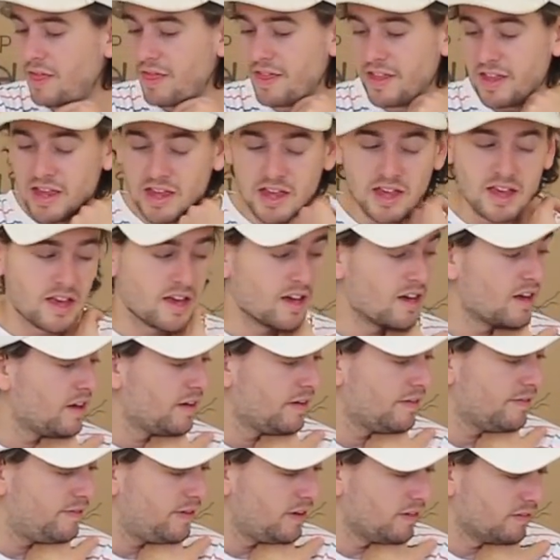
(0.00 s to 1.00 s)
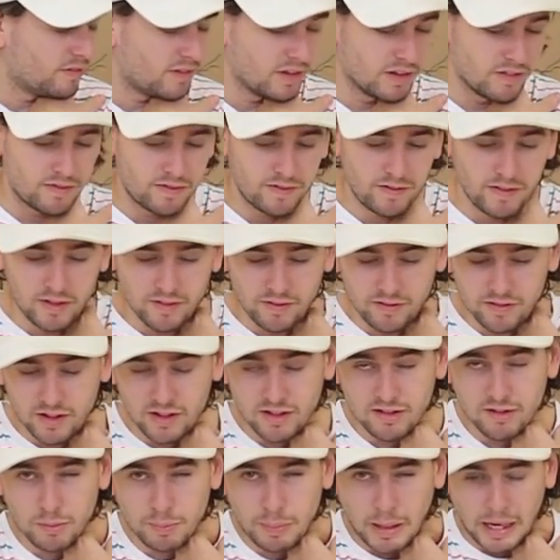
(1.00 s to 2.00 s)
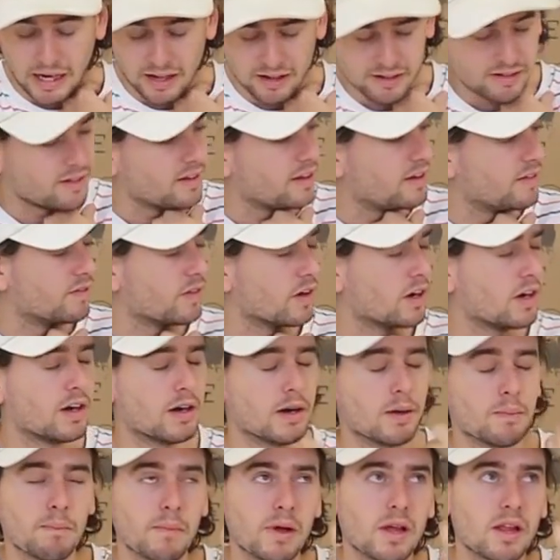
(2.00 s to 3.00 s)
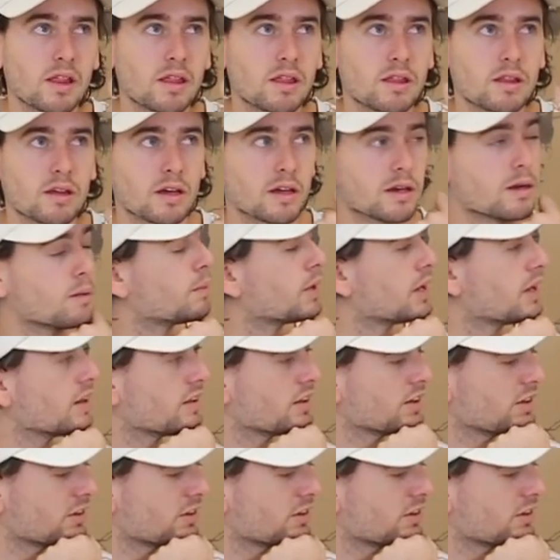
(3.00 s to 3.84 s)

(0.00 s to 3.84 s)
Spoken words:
the 50-50 space, if I'm thinking about